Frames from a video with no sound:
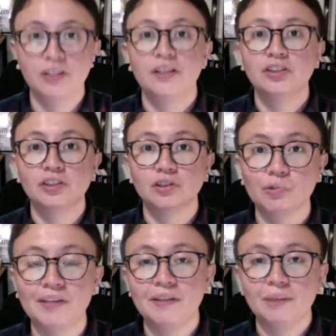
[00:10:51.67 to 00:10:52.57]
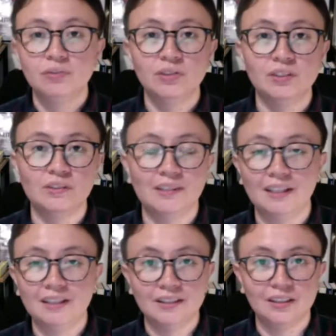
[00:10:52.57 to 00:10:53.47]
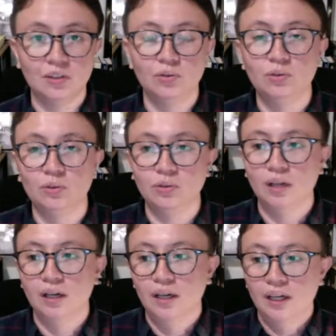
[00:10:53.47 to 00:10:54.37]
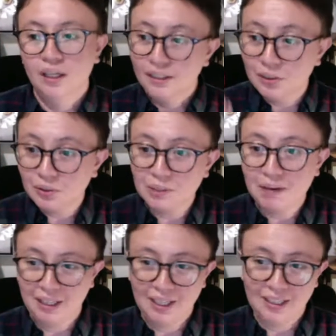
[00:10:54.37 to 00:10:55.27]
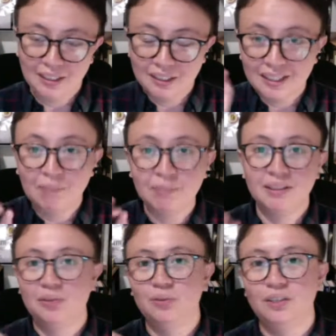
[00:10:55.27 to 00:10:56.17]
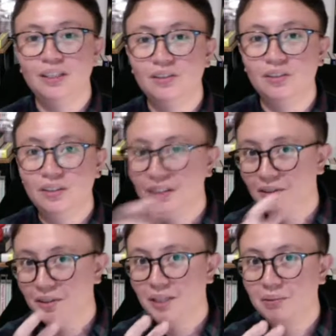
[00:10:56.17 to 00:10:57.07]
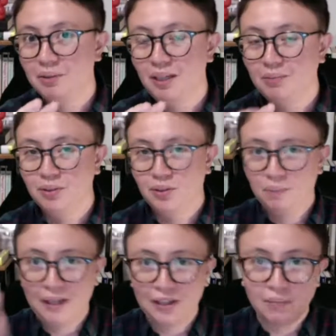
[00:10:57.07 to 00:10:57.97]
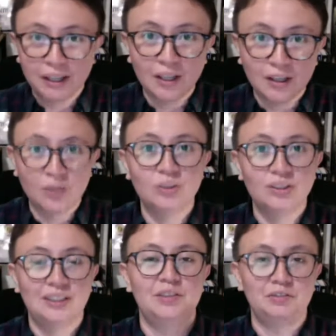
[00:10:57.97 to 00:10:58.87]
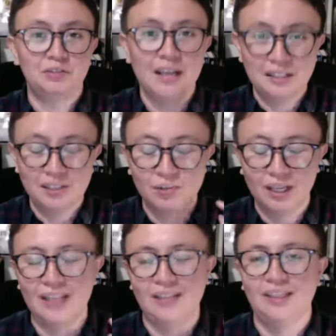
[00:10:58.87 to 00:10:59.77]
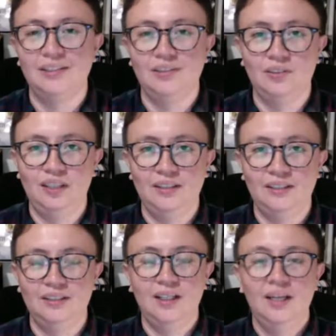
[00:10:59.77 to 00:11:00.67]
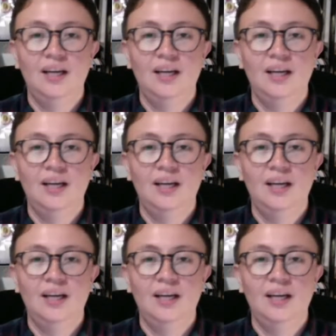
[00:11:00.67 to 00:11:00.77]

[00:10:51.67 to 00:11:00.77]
There's a rhythm to the things that you do. Di ko nabanggit, kasama sa routine ko, di ko alam kung alam niyo to, pero my closest friends will attest to this.